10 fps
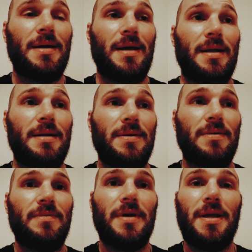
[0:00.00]
and
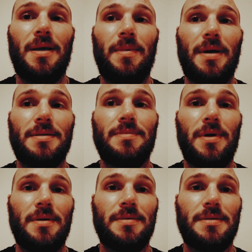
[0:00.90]
hopefully I can get back
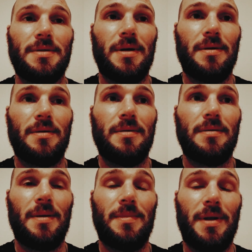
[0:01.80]
tomorrow. So
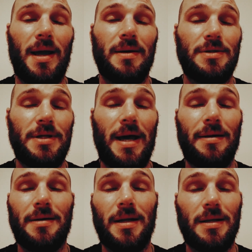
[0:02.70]
I'm now
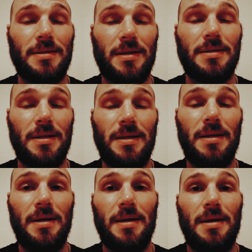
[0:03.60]
shattered and
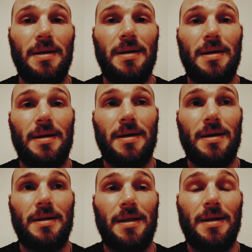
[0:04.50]
exhausted.
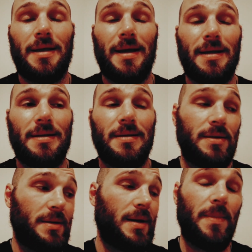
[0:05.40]
Uh, luckily, I could
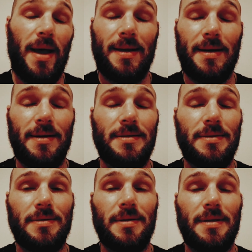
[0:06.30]
come back here,
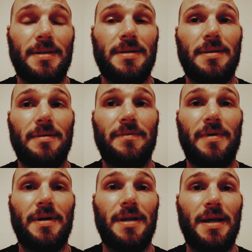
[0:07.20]
so that's
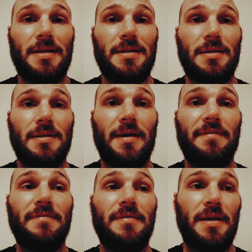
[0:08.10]
very nice and
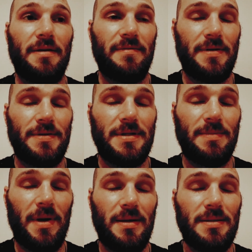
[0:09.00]
lovely of Lucy's
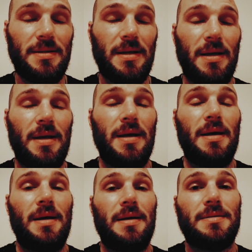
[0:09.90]
parents.
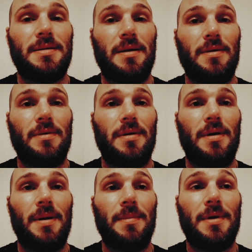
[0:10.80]
So
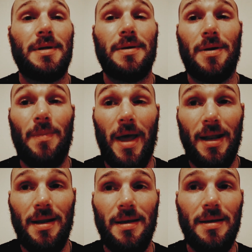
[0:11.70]
I'm gonna go to
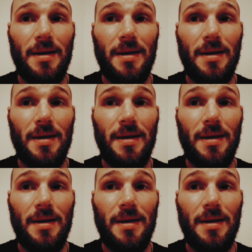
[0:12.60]
bed,